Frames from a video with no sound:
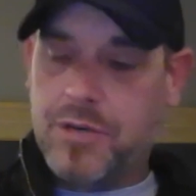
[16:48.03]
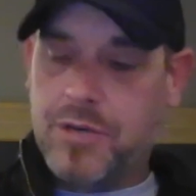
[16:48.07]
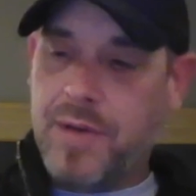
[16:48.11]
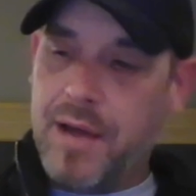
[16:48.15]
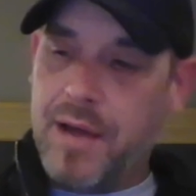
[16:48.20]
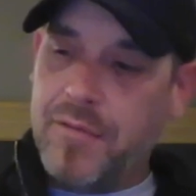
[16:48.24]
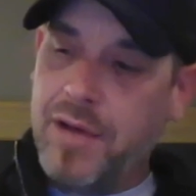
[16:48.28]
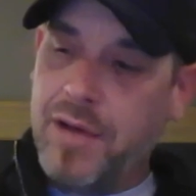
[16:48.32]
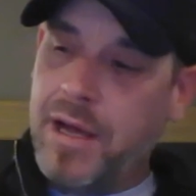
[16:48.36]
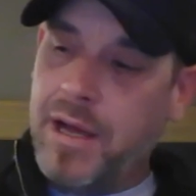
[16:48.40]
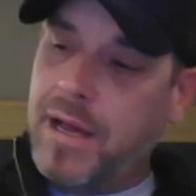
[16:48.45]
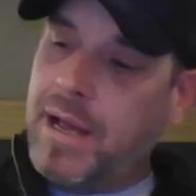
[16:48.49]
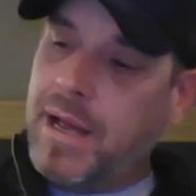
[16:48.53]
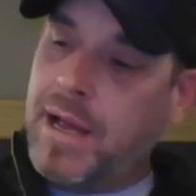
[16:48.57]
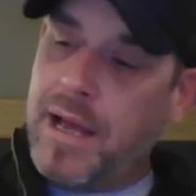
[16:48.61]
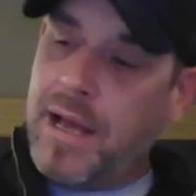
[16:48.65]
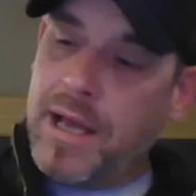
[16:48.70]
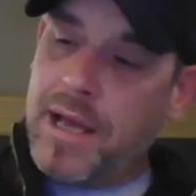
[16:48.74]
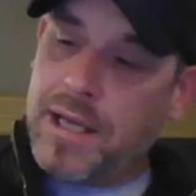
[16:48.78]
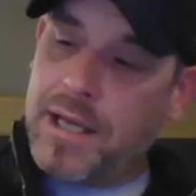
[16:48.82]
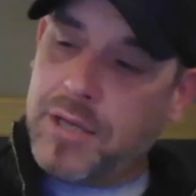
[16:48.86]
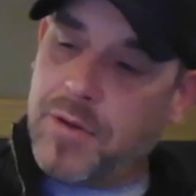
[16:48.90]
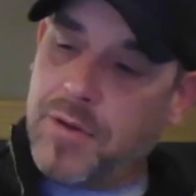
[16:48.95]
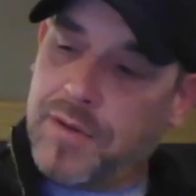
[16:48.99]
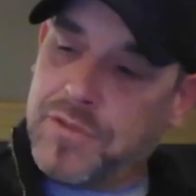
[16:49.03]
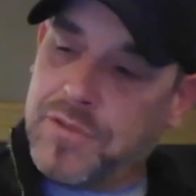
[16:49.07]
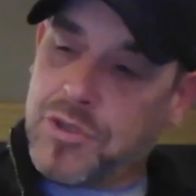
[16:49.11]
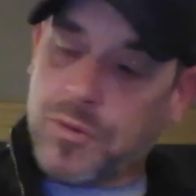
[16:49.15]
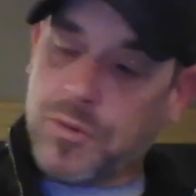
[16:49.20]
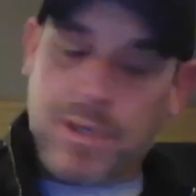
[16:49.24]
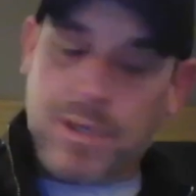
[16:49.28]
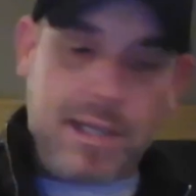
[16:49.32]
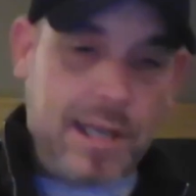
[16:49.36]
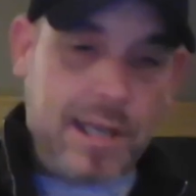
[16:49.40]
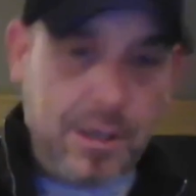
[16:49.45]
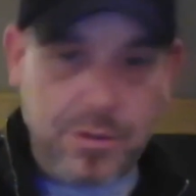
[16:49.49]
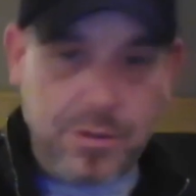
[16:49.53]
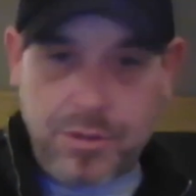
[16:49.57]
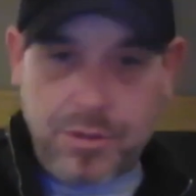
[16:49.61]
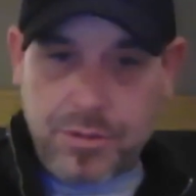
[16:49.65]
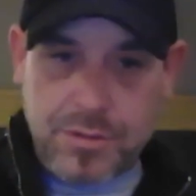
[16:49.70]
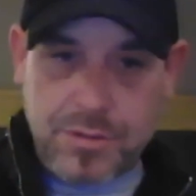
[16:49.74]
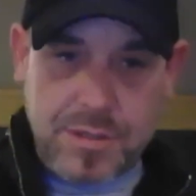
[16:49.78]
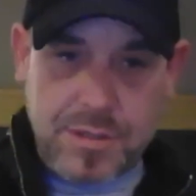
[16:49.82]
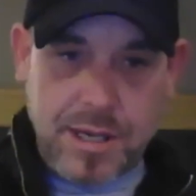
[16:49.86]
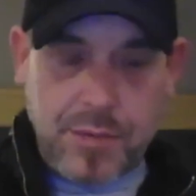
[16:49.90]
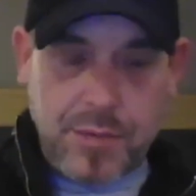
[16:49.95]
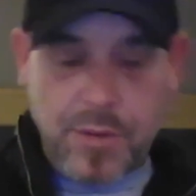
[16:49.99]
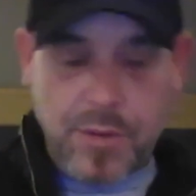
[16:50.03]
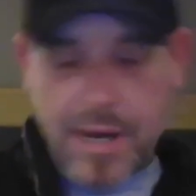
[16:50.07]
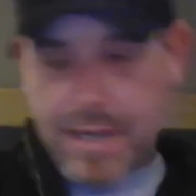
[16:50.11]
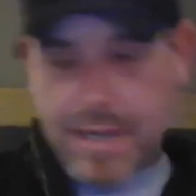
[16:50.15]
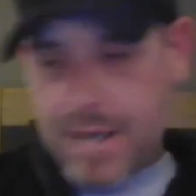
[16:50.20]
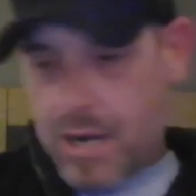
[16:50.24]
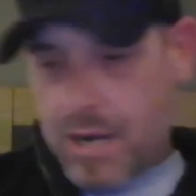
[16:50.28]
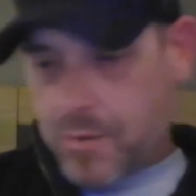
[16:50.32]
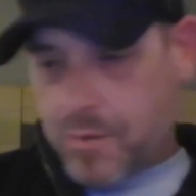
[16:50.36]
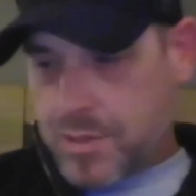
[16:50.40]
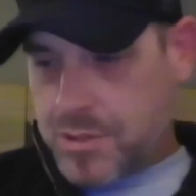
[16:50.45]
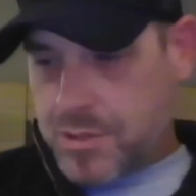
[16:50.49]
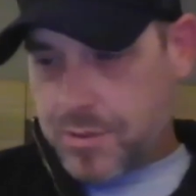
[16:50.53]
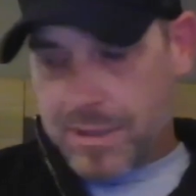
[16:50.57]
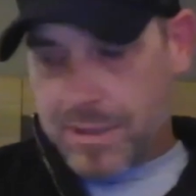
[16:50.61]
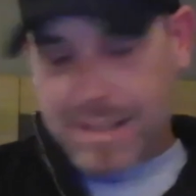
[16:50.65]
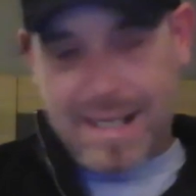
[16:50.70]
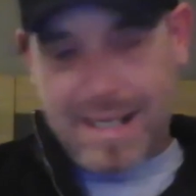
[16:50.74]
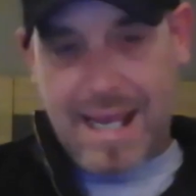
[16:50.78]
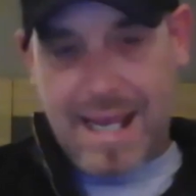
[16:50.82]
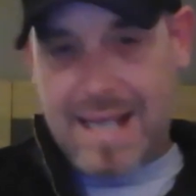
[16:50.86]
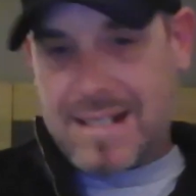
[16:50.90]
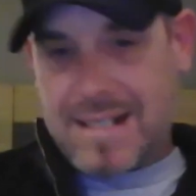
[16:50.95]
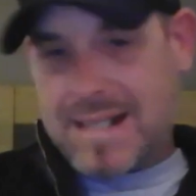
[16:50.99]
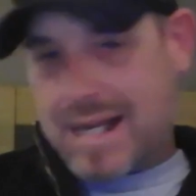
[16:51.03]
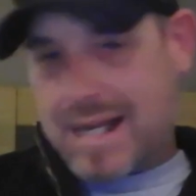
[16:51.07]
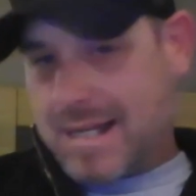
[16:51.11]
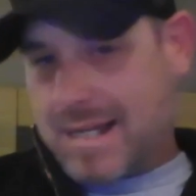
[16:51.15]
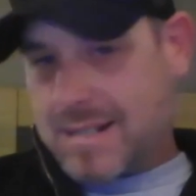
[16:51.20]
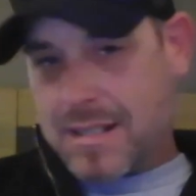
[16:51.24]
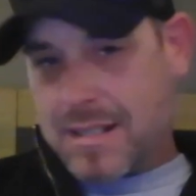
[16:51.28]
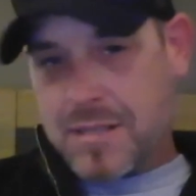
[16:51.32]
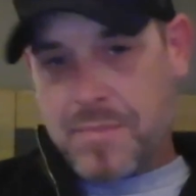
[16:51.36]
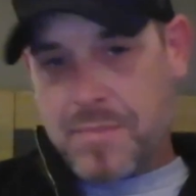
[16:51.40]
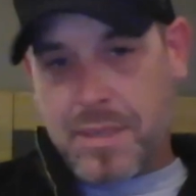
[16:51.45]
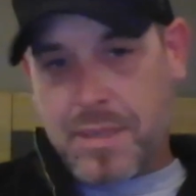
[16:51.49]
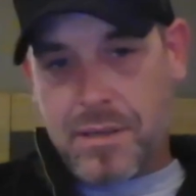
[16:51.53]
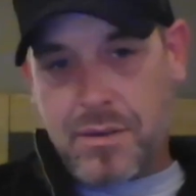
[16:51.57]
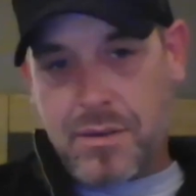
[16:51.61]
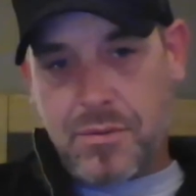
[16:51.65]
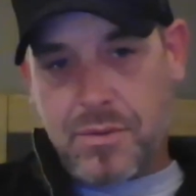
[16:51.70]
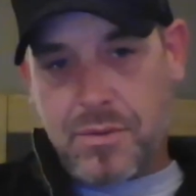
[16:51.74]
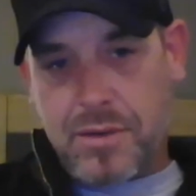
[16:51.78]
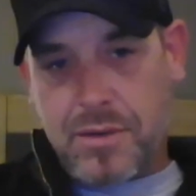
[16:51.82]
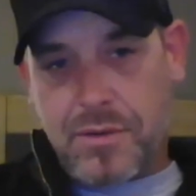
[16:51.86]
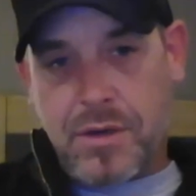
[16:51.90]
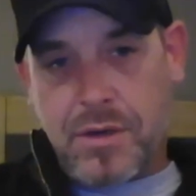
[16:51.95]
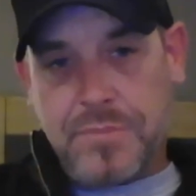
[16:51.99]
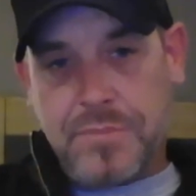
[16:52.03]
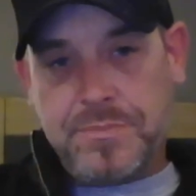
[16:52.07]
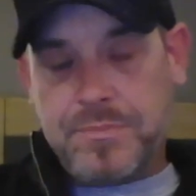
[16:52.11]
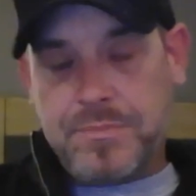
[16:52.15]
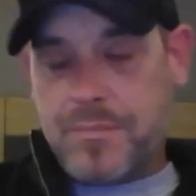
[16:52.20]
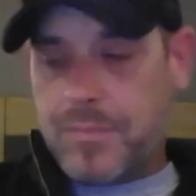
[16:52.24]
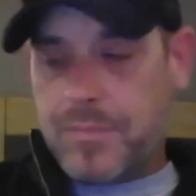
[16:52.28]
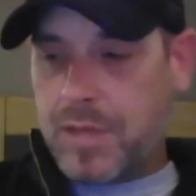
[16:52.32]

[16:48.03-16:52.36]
You have drilling crews. Like right now, we're drilling caissons in the middle of the river.